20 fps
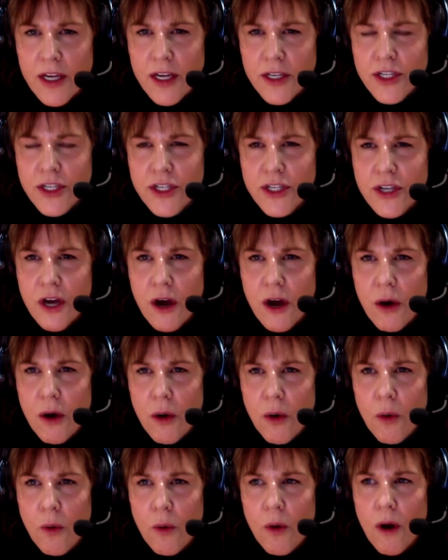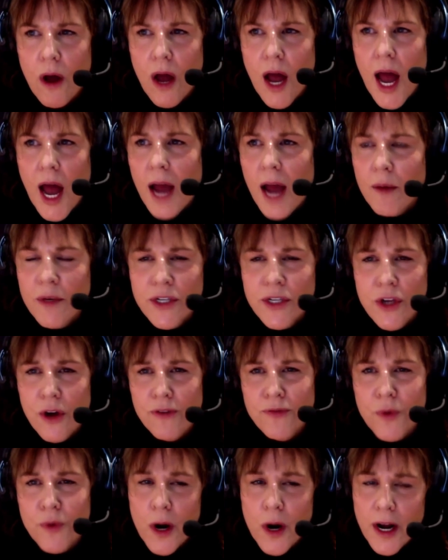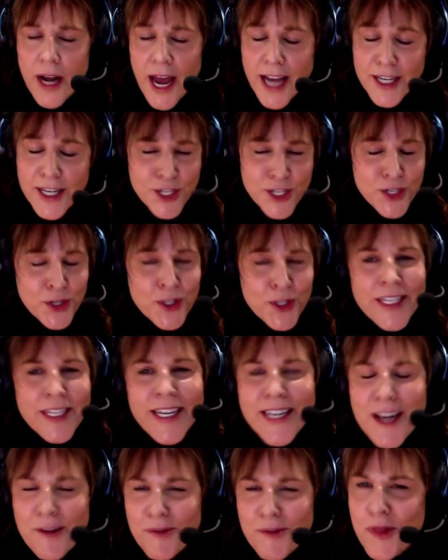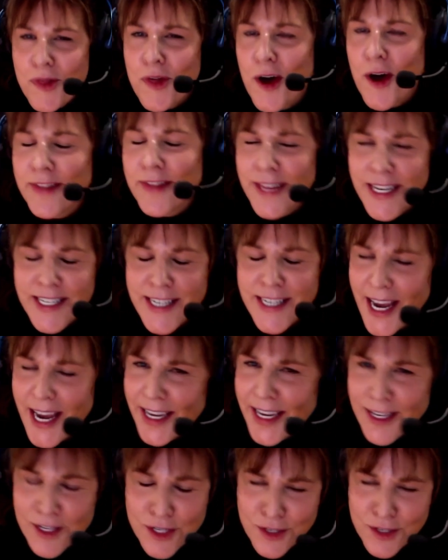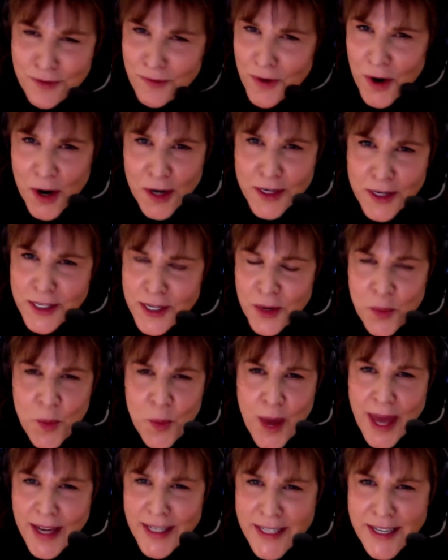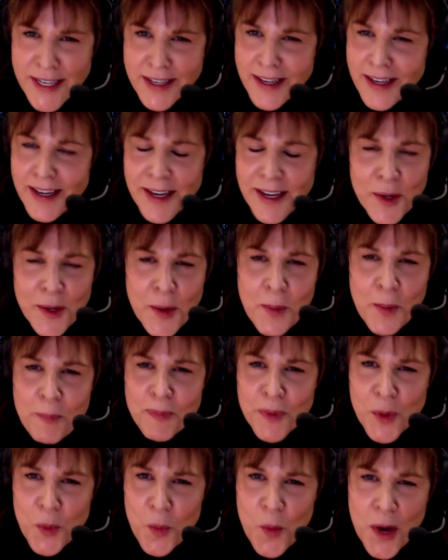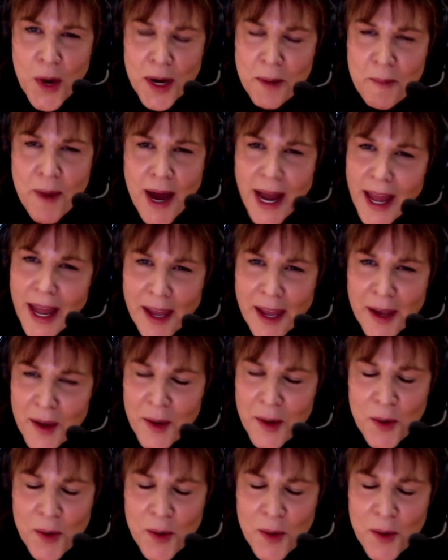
So I was all for it. I certainly never thought they'd take it as far as it went. One of my